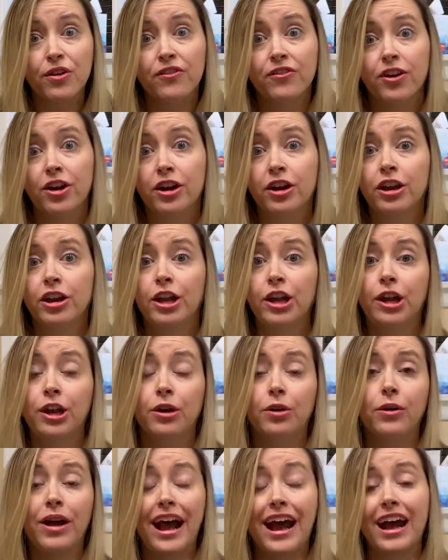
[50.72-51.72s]
referred
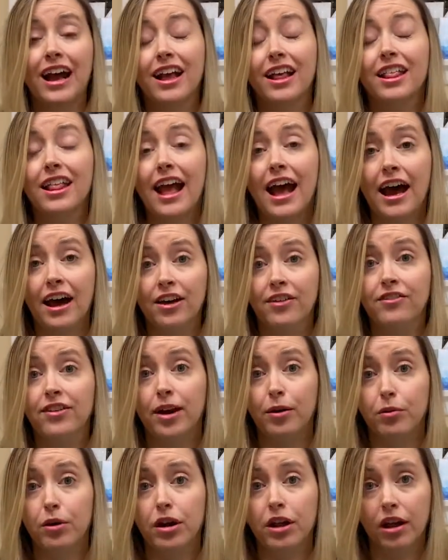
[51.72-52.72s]
to as out of
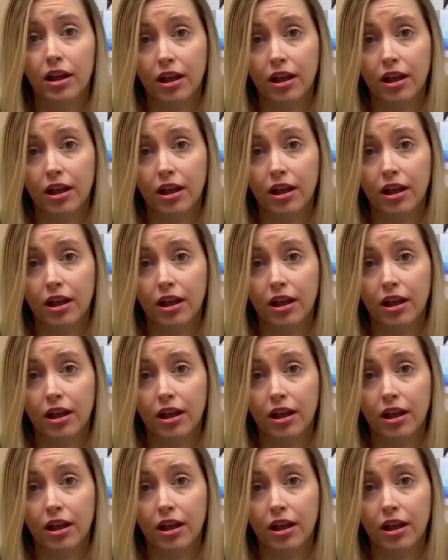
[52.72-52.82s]
network